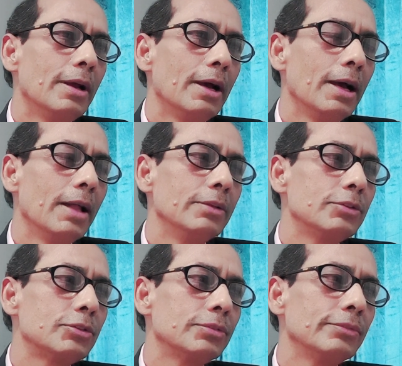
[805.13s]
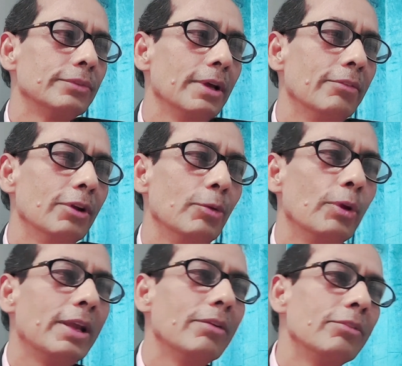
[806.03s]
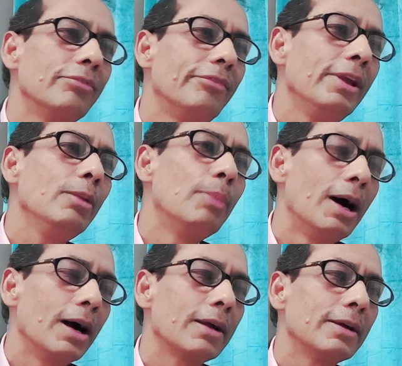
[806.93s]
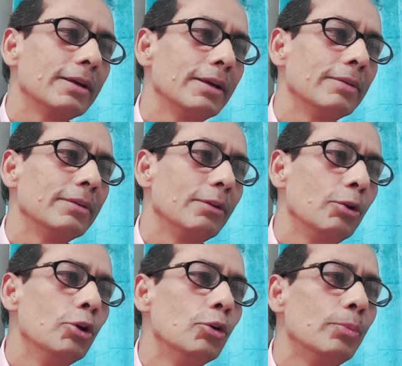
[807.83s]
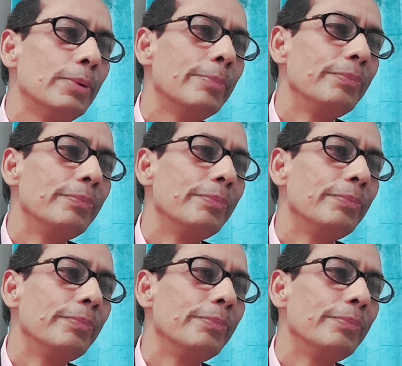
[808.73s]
And when we give a feedback loop,